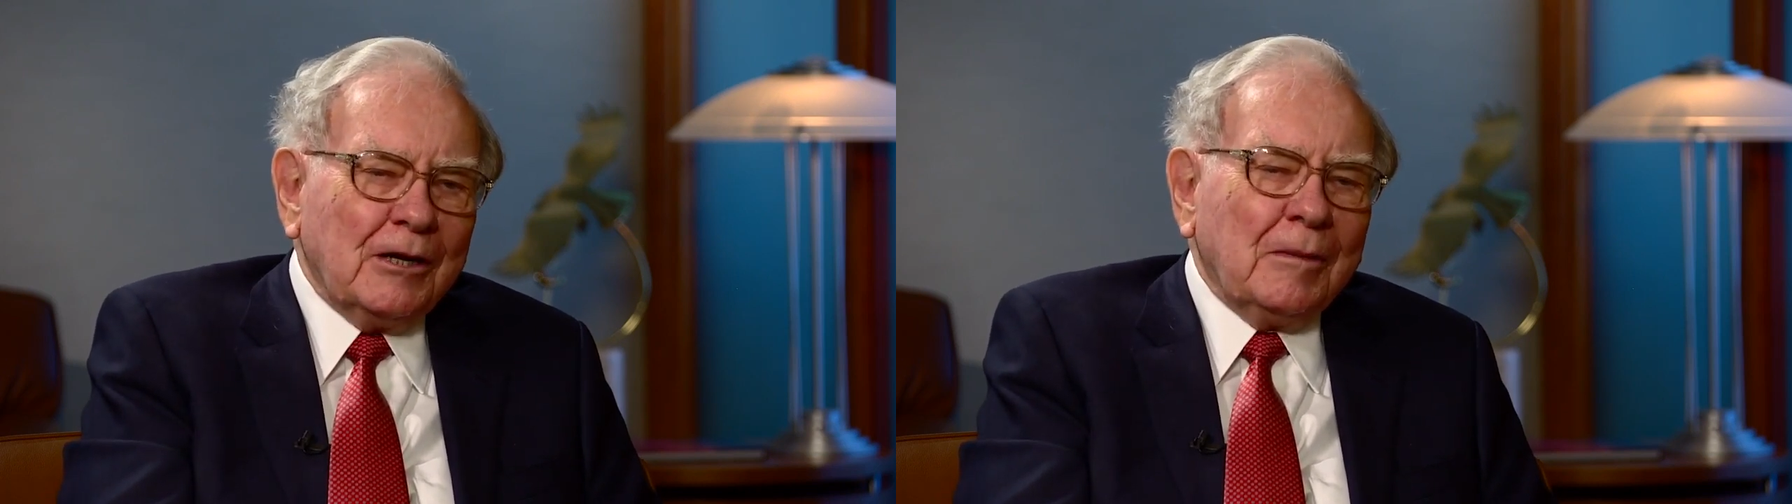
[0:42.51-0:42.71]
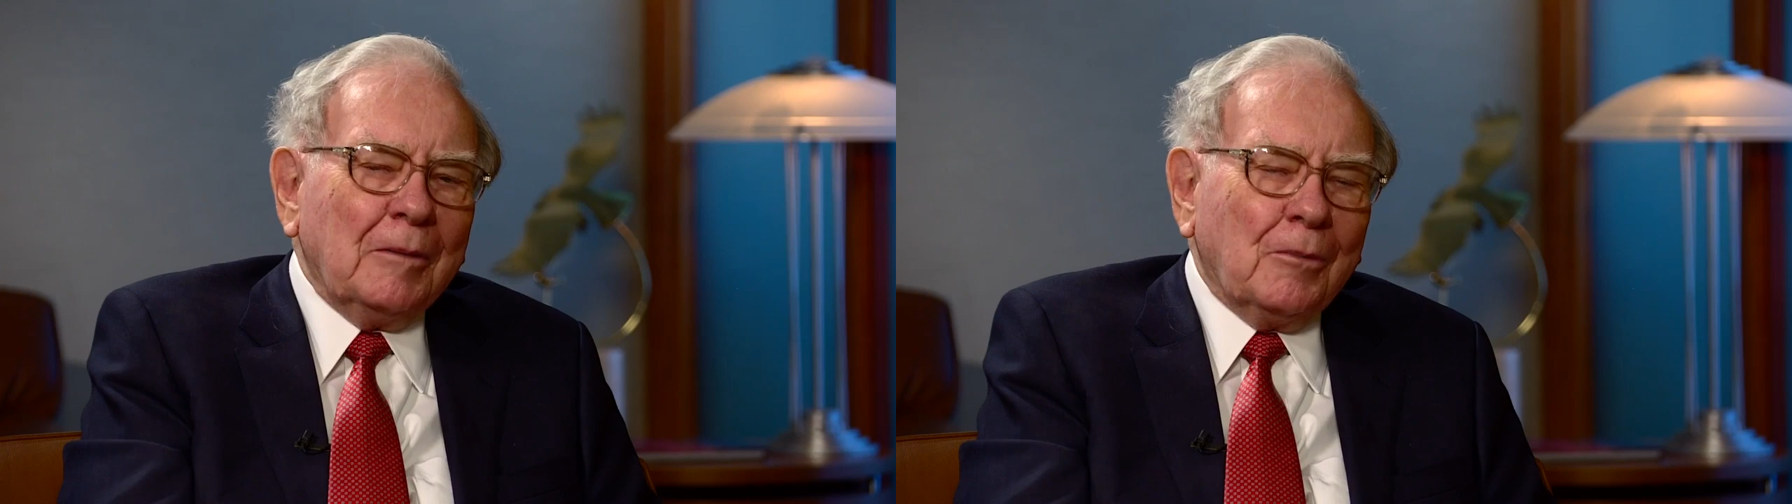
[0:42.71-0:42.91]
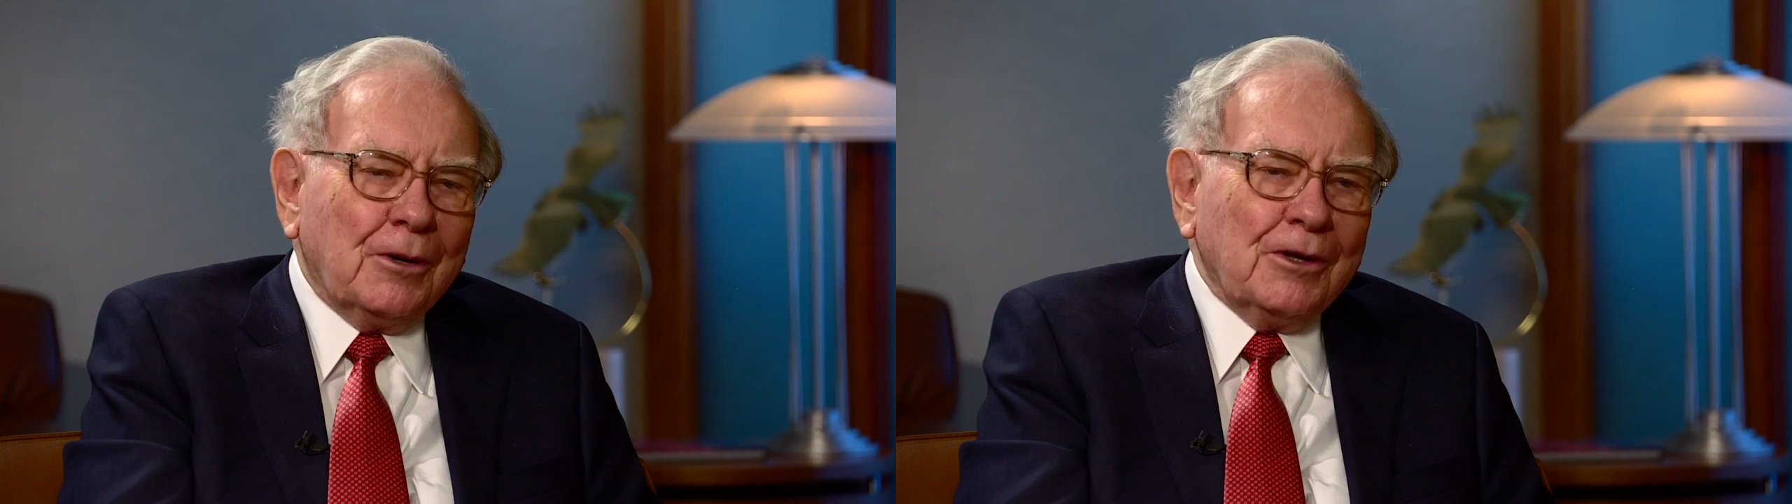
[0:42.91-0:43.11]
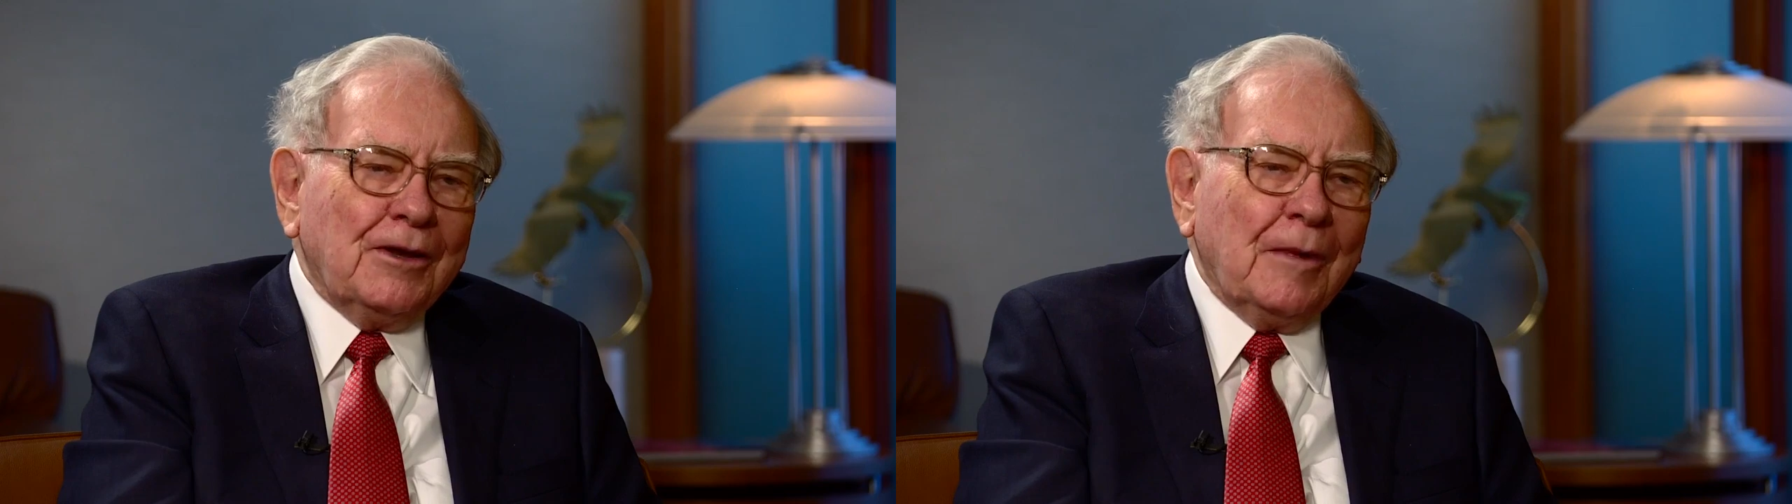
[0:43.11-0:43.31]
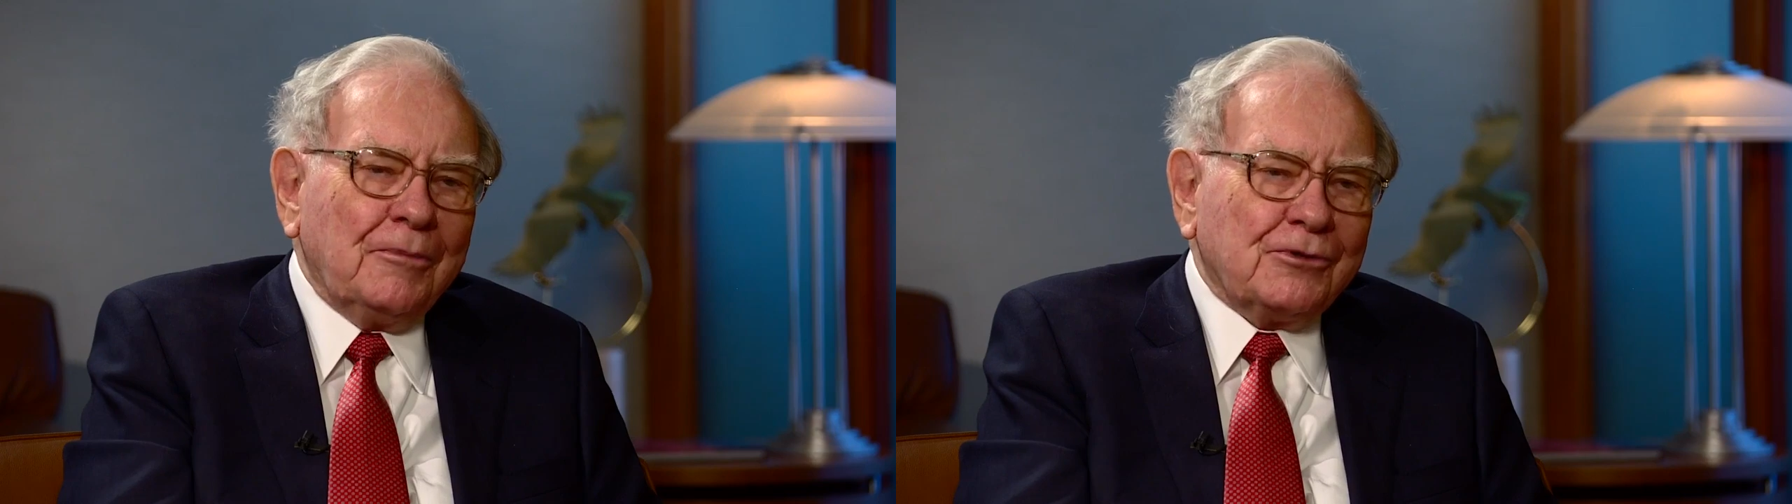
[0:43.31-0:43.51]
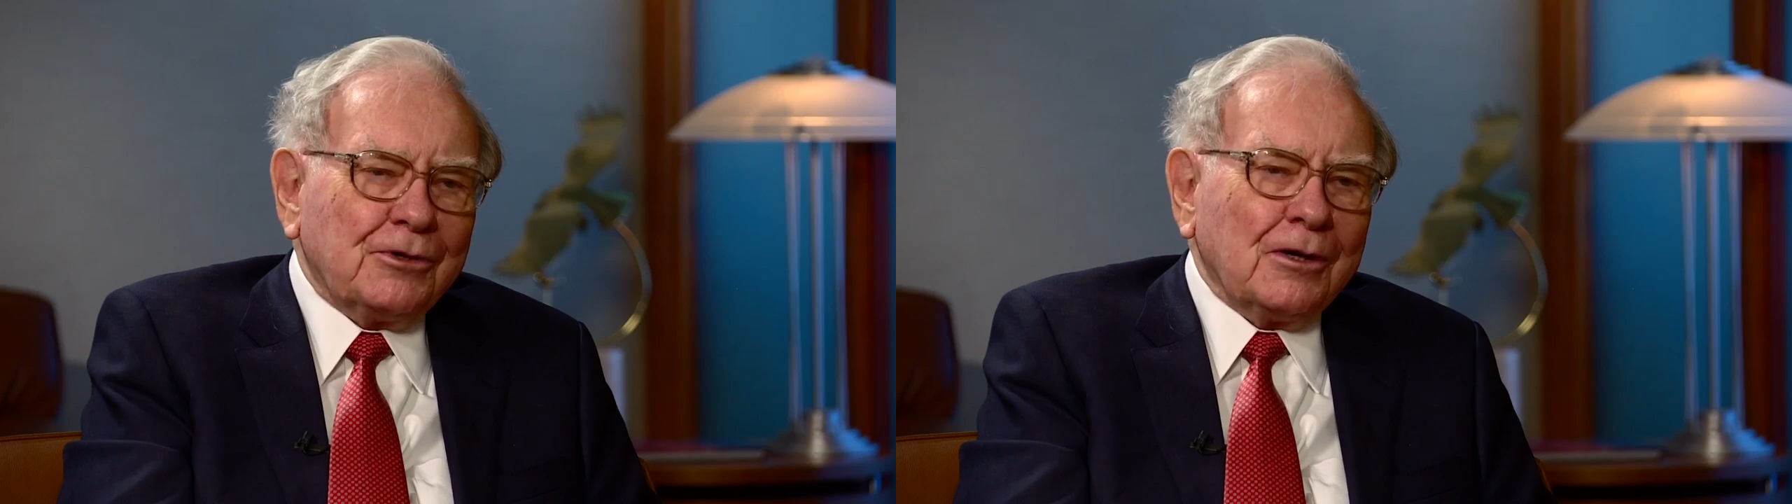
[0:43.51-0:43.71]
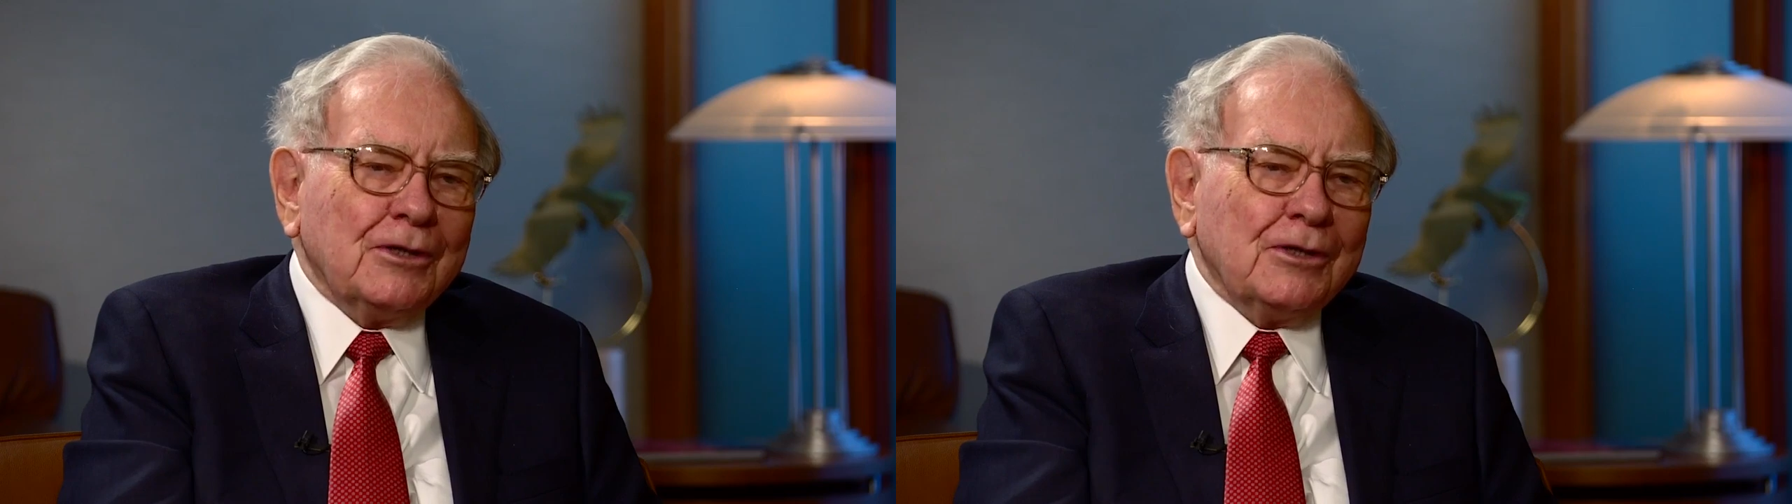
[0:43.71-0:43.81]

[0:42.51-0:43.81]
care about more in-depth